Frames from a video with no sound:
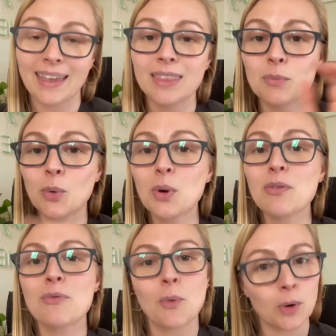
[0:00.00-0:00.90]
and the more
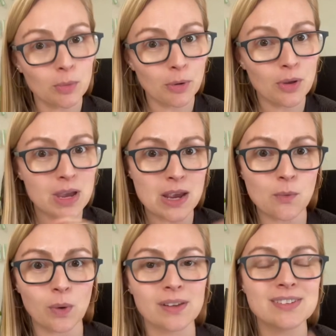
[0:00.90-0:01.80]
affordable it
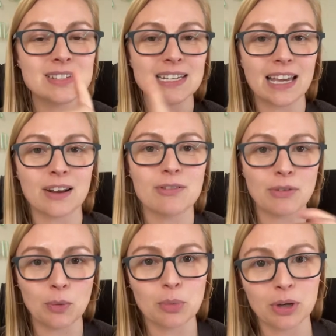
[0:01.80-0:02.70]
was to get a
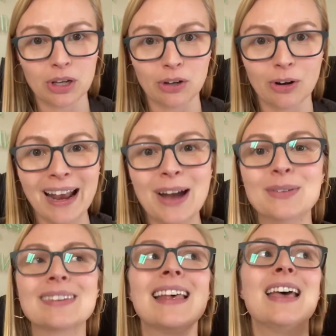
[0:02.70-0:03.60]
phone put in your
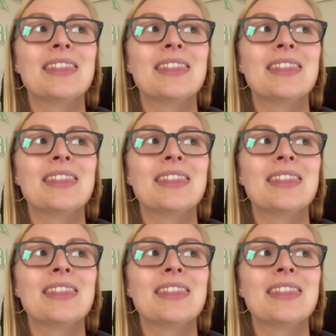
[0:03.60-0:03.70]
house,